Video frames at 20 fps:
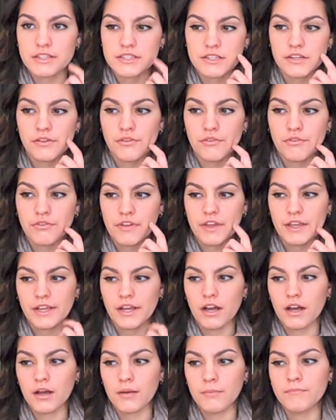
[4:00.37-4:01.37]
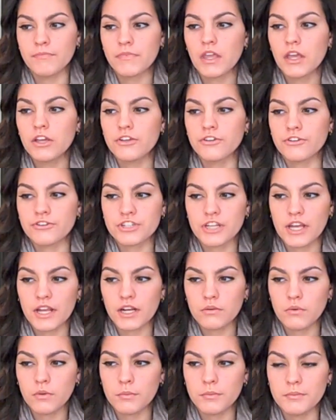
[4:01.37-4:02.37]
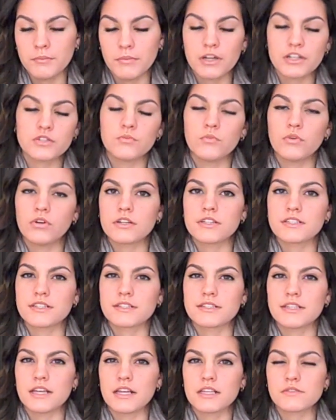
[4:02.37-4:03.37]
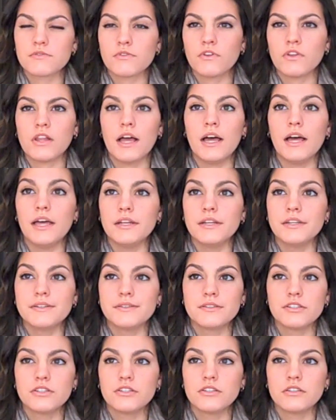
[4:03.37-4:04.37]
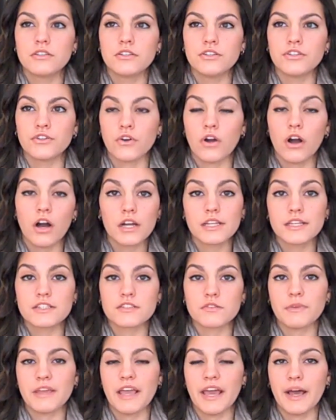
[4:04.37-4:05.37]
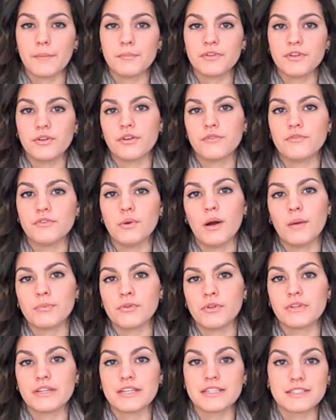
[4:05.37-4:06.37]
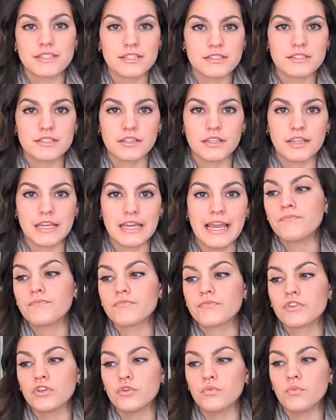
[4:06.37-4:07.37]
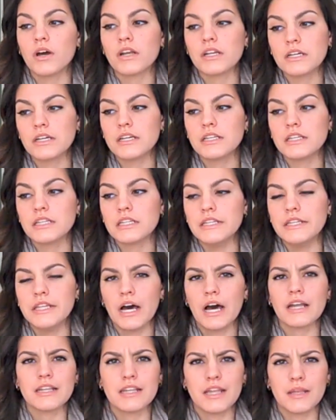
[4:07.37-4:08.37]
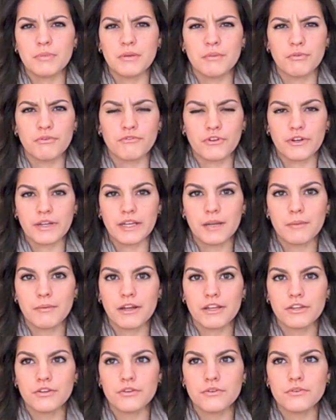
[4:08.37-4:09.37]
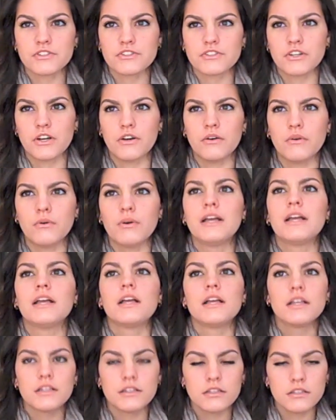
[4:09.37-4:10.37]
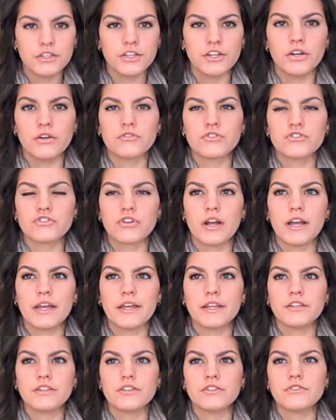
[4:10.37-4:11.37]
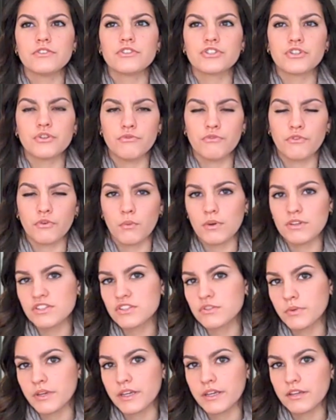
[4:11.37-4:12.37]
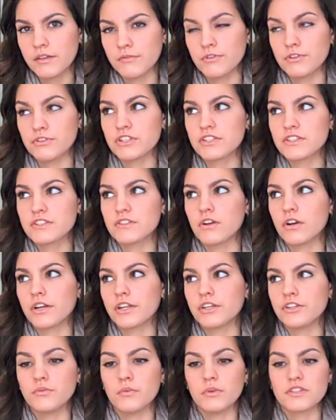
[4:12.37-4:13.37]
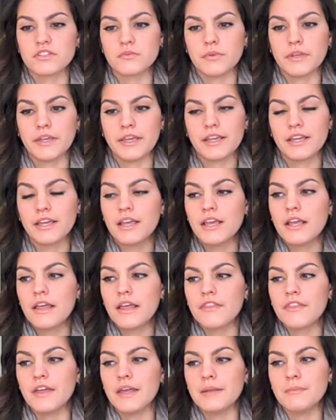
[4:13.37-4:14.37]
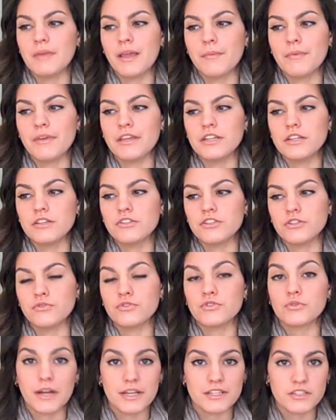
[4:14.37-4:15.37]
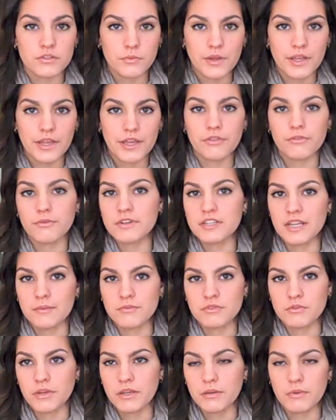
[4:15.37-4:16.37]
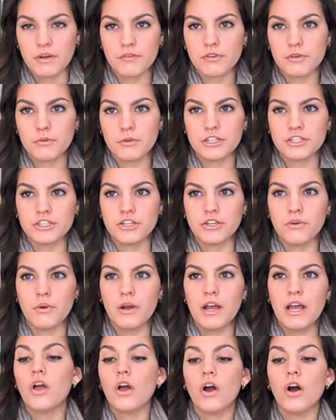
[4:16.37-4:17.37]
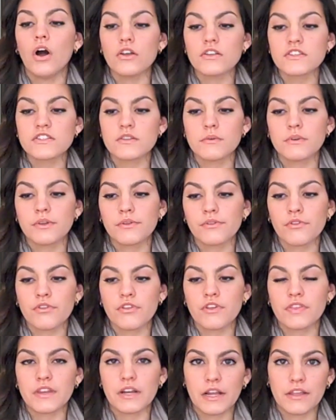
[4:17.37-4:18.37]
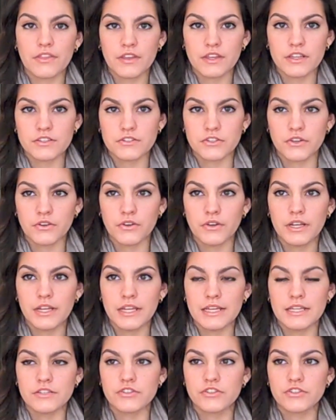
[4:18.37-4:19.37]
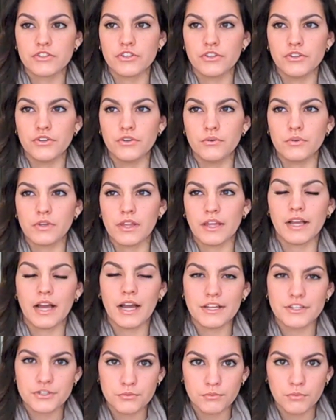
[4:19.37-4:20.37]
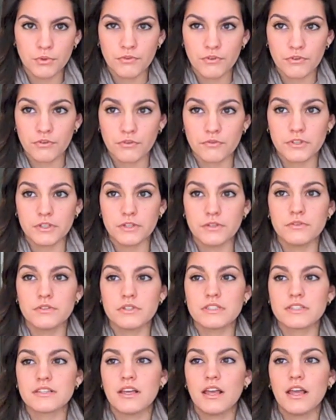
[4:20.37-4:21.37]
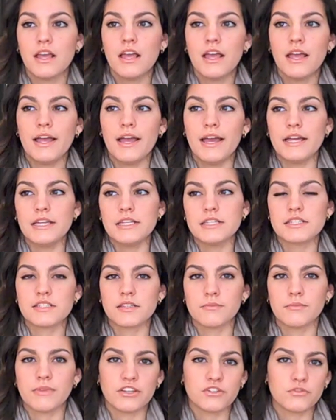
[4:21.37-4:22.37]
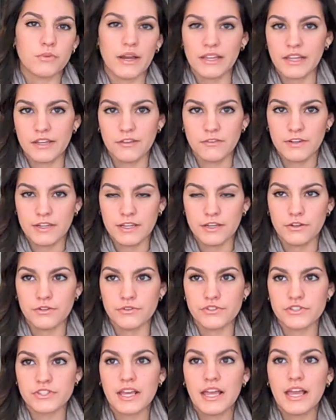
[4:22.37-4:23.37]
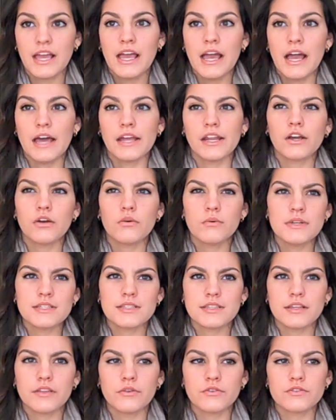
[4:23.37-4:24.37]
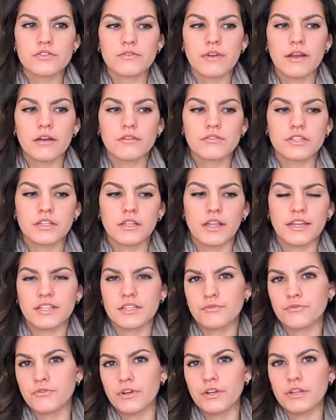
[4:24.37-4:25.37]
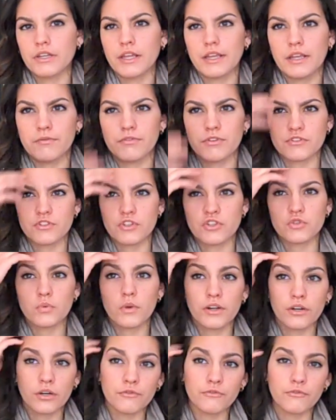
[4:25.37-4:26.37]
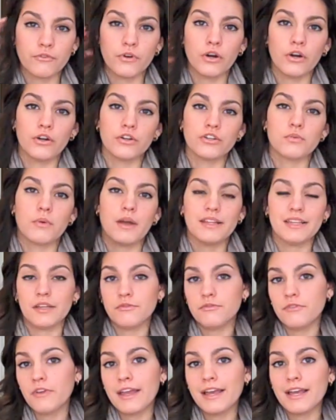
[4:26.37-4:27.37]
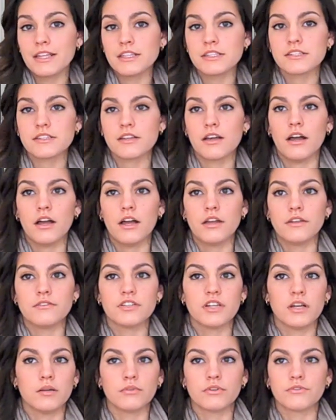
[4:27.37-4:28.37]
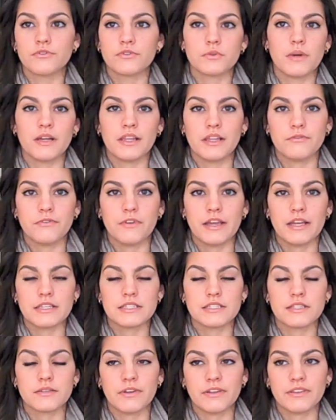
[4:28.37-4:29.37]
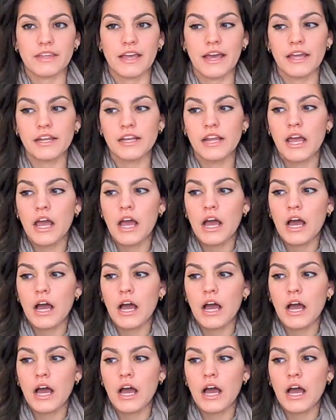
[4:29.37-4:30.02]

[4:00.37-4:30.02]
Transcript: that's another thing. Um, your channel will be much more successful and your audience will be happier if you upload consistently. You want to not let people forget about you, so, you know, try and shoot for once a week. If you're just starting, do once a week. Then maybe do twice a week, three times a week, whatever you want to do. Also, another thing that I think is good is to, like, I do movie reviews and some, like, Twilight videos. And I always send those around to, like, different, like, if there's a Twitter for Twilight fans, uh, Tumblr for Twilight fans, stuff like that,